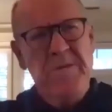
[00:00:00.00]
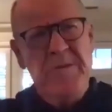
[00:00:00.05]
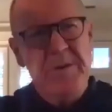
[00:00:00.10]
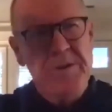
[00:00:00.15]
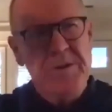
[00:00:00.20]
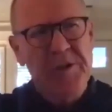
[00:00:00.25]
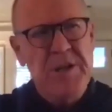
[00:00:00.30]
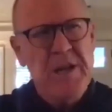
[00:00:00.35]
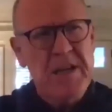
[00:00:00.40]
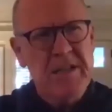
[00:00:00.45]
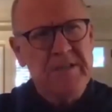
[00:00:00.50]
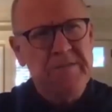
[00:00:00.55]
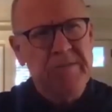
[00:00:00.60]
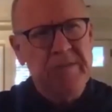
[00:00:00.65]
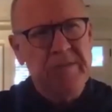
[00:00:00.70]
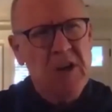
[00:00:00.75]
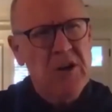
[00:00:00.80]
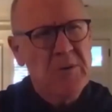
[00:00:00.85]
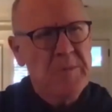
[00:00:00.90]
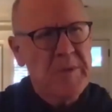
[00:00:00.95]
first shots of
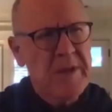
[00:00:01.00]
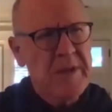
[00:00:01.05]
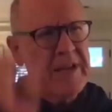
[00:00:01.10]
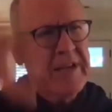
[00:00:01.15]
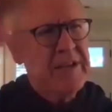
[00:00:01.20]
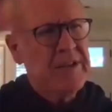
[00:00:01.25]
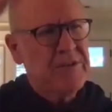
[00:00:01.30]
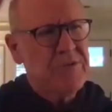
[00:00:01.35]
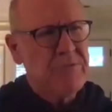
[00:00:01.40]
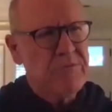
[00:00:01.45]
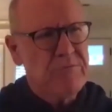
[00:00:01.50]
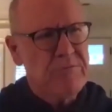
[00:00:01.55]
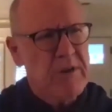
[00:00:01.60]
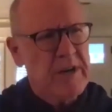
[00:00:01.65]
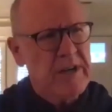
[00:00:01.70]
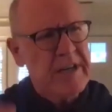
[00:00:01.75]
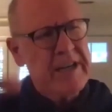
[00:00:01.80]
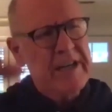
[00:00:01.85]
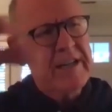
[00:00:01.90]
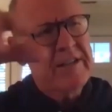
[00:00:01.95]
Gobi. He's
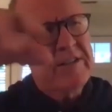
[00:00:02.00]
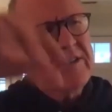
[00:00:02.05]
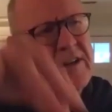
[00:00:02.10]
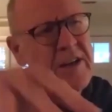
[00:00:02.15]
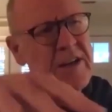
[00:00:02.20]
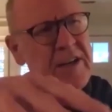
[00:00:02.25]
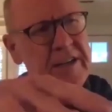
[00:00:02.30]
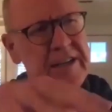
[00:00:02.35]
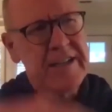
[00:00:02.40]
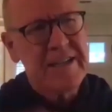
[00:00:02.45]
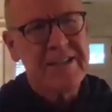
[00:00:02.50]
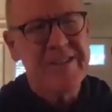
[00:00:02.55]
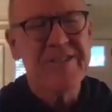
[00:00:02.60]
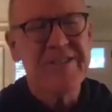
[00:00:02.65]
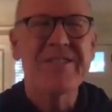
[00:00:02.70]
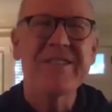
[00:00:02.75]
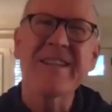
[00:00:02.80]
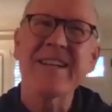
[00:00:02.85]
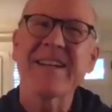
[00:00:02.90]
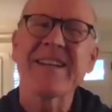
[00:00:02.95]
running along and
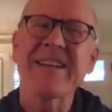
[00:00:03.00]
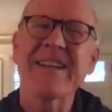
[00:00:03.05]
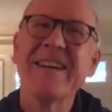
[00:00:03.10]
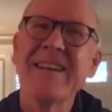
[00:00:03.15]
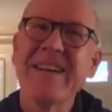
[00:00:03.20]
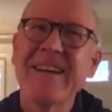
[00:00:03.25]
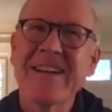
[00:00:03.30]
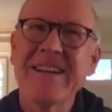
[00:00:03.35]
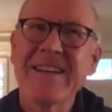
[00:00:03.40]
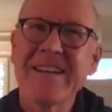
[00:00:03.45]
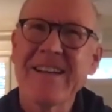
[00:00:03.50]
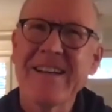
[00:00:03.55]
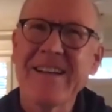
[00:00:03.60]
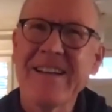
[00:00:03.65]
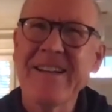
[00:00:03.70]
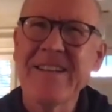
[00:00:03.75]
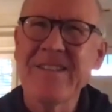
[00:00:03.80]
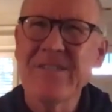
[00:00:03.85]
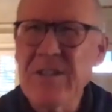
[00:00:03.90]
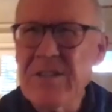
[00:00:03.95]
he's like,
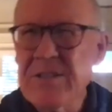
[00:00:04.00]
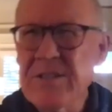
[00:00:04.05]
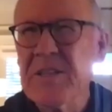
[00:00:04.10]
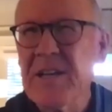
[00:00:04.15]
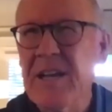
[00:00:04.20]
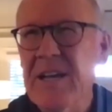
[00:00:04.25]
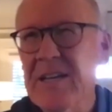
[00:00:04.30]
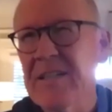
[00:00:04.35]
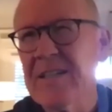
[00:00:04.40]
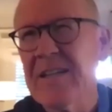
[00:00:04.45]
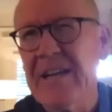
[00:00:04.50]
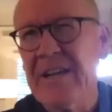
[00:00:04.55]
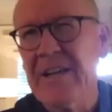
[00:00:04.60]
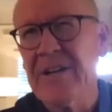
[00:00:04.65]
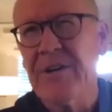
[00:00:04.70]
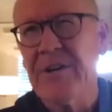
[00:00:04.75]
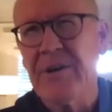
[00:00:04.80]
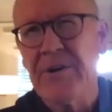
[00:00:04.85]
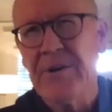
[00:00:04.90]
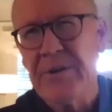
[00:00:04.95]
he looks kind of like
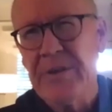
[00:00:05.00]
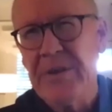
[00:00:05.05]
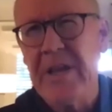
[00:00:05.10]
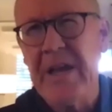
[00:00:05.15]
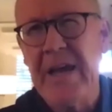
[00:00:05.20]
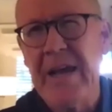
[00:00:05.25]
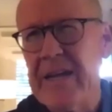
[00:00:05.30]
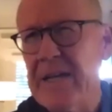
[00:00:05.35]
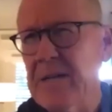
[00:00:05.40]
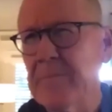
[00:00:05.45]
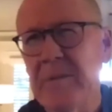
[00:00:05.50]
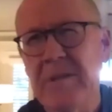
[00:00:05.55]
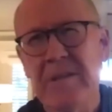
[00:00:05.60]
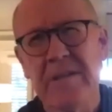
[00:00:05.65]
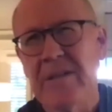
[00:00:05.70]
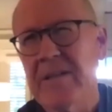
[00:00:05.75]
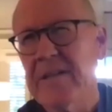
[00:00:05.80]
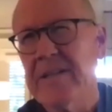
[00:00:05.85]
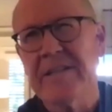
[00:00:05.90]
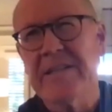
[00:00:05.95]
an earth animal,
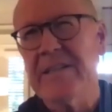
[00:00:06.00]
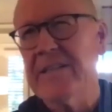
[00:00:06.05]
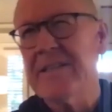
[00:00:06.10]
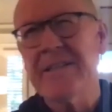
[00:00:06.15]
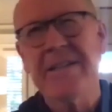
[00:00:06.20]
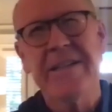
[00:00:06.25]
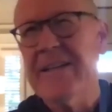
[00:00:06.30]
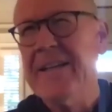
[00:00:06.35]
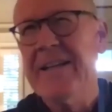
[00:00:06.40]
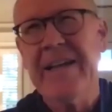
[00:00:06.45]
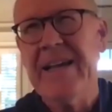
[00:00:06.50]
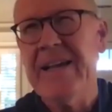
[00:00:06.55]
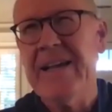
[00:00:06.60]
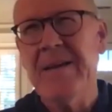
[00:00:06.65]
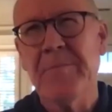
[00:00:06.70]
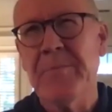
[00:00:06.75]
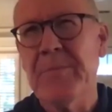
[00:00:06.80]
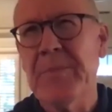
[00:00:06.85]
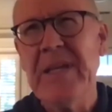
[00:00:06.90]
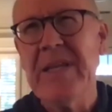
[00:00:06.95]
and he
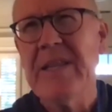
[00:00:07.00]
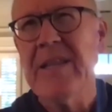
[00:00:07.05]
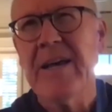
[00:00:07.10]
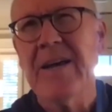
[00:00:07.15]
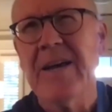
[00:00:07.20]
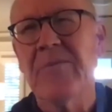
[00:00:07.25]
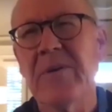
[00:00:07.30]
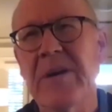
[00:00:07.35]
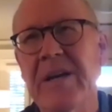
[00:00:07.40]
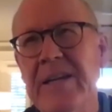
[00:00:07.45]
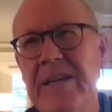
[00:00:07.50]
can't be that way.